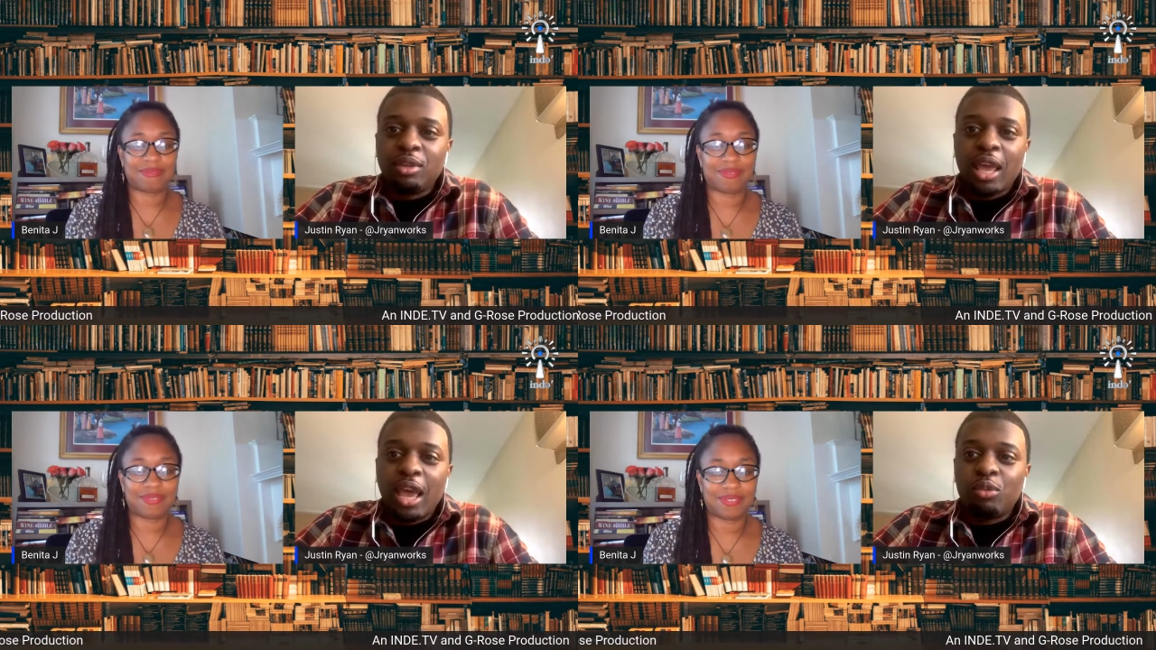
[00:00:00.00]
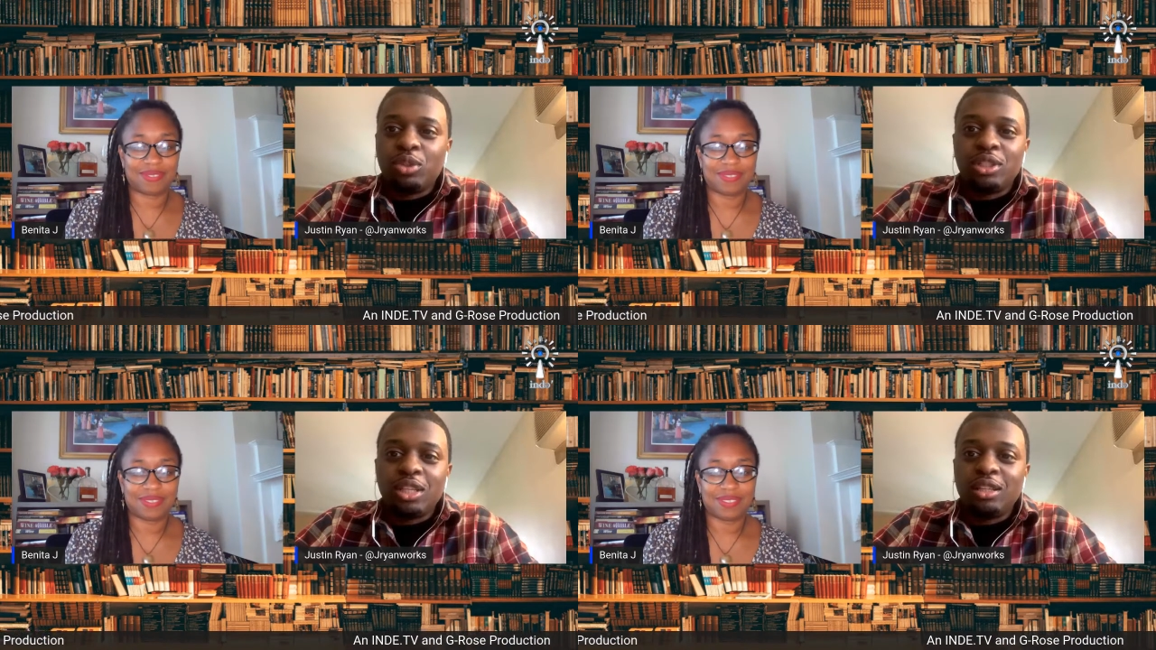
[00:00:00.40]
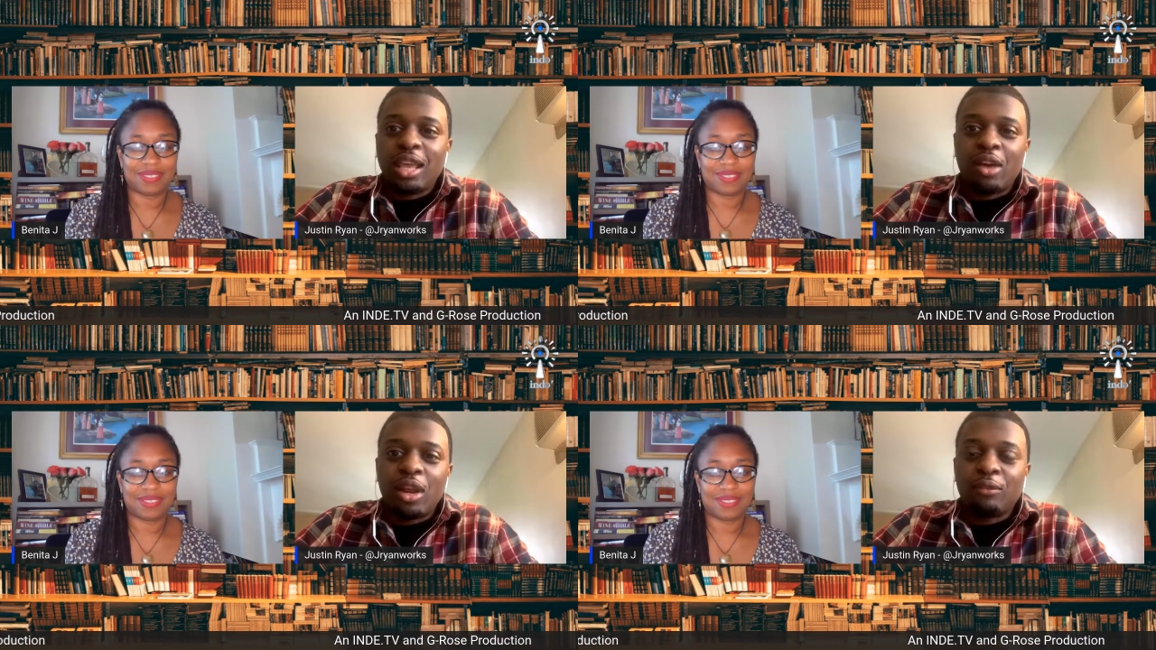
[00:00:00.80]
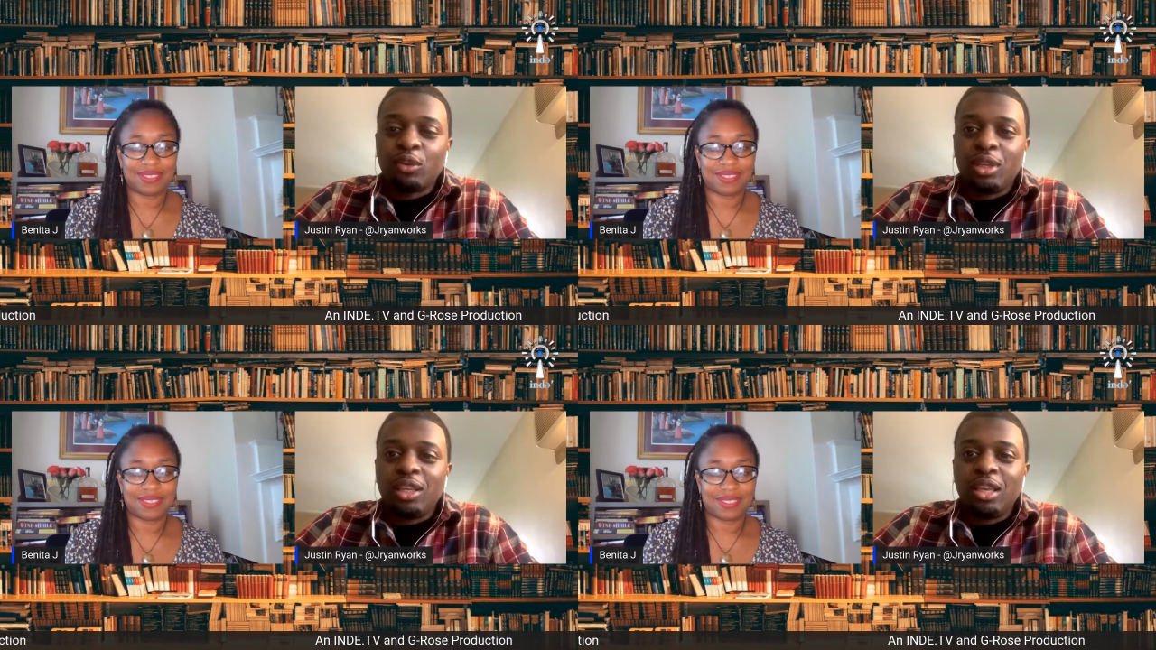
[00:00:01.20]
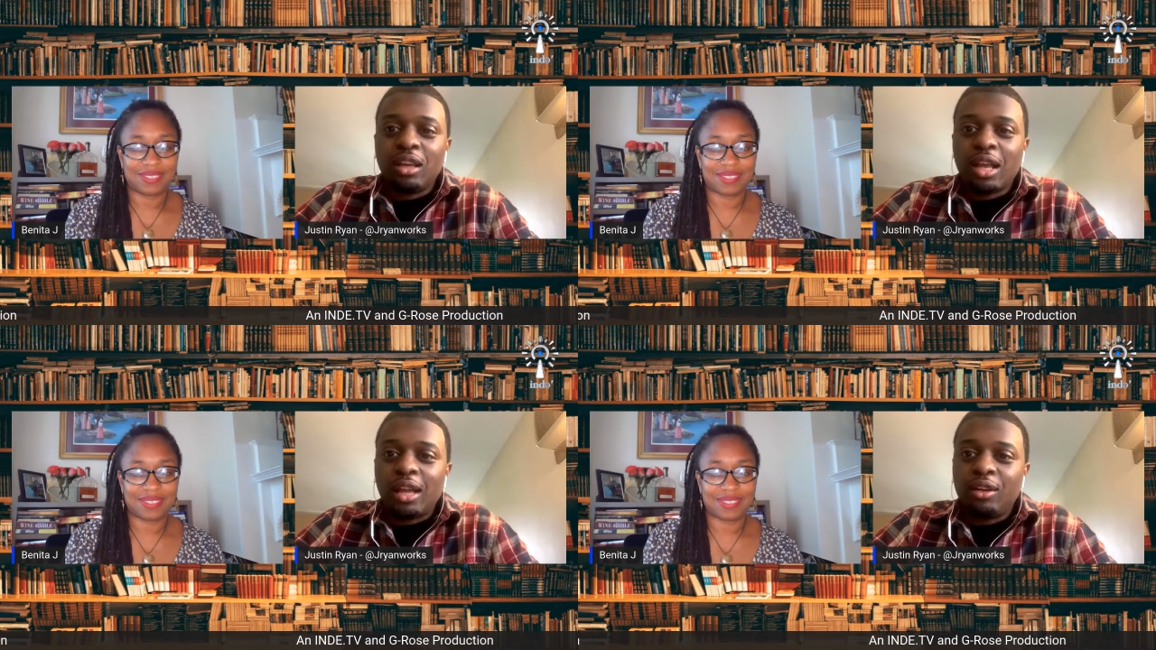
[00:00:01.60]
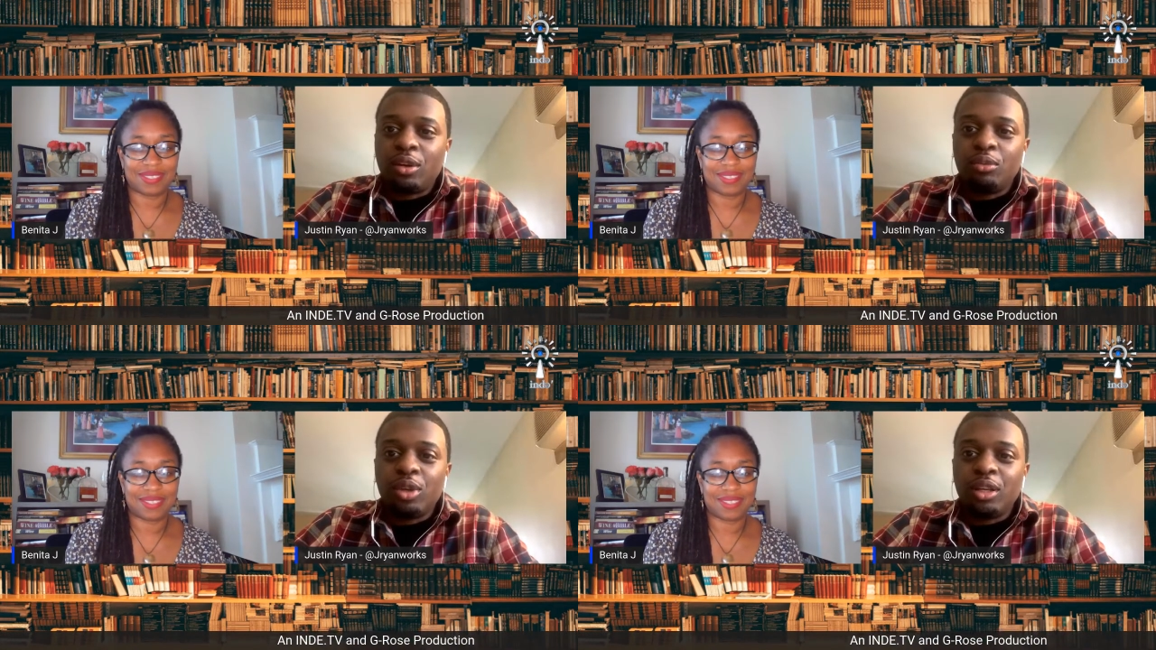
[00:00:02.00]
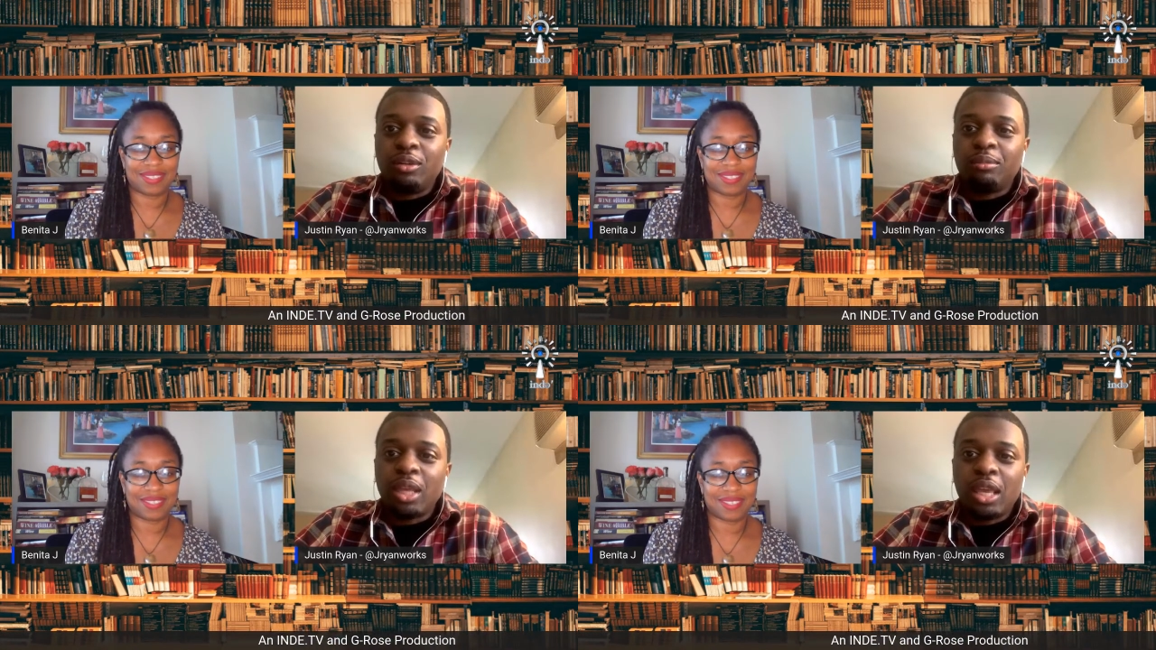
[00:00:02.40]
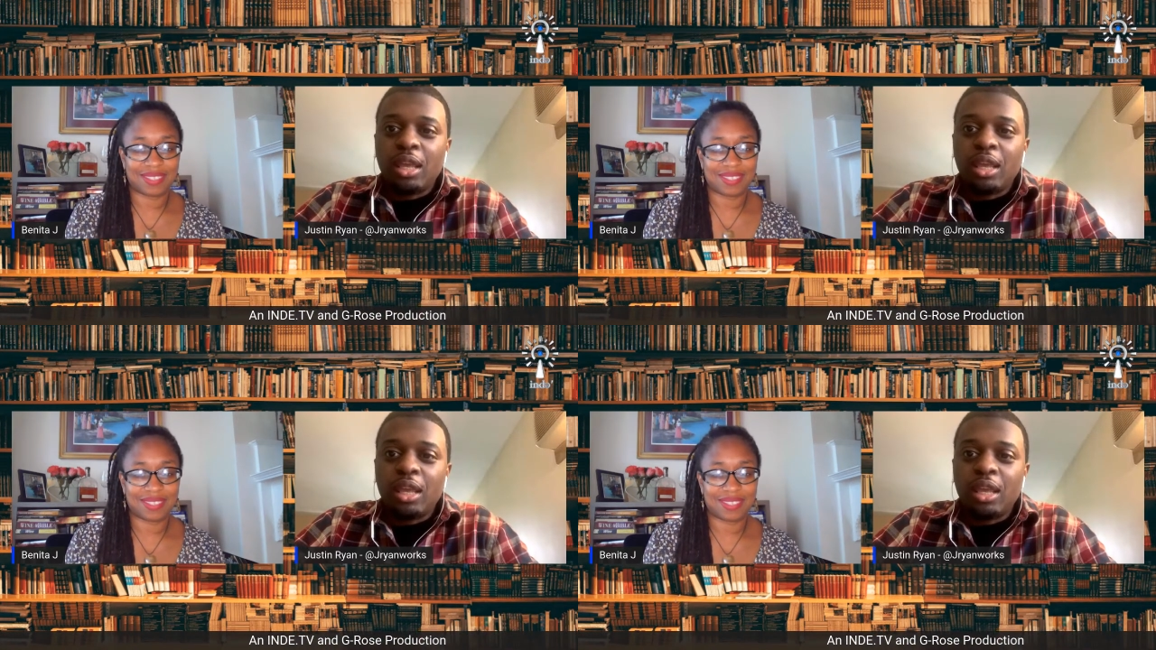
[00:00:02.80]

Speaker 1: dad would sit down after he get, got done reading them.